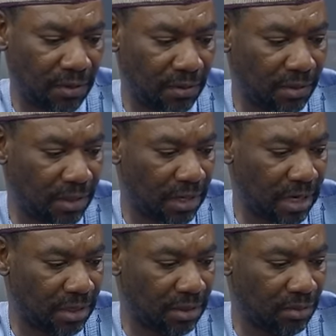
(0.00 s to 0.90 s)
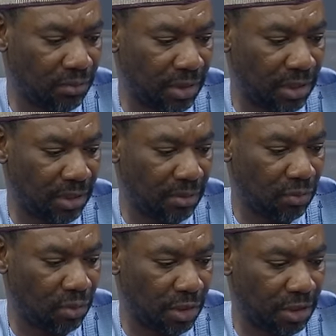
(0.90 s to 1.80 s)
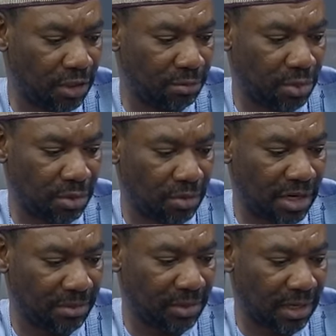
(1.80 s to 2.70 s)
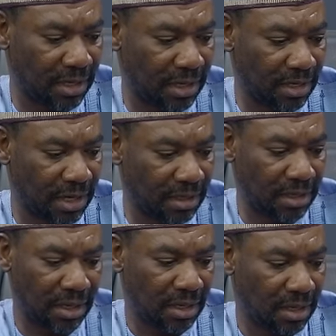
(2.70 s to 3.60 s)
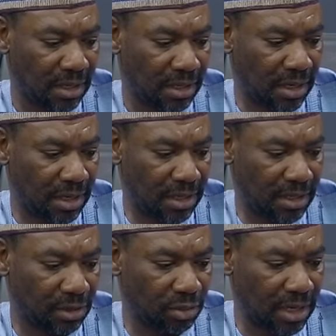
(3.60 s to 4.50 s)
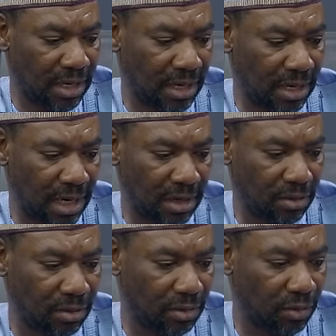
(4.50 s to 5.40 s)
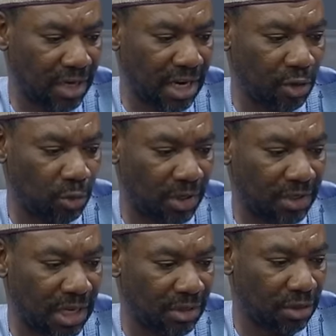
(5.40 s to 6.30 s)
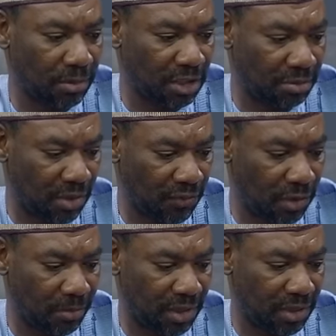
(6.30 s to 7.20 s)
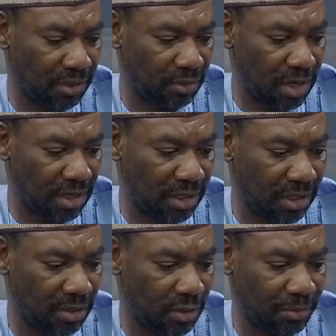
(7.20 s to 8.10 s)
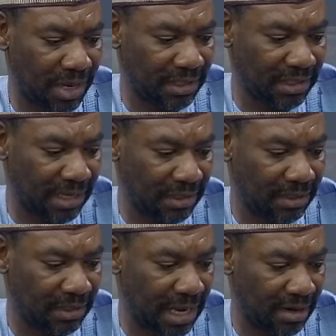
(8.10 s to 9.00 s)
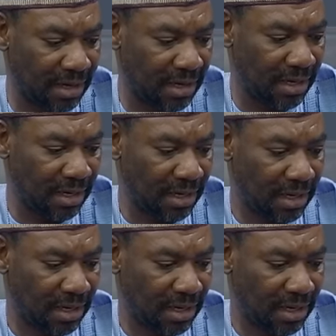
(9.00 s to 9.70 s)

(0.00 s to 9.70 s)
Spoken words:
writing this fellow that we get that time. This one, I don't know whether you've been sent something before, but this one, it no make sense directly.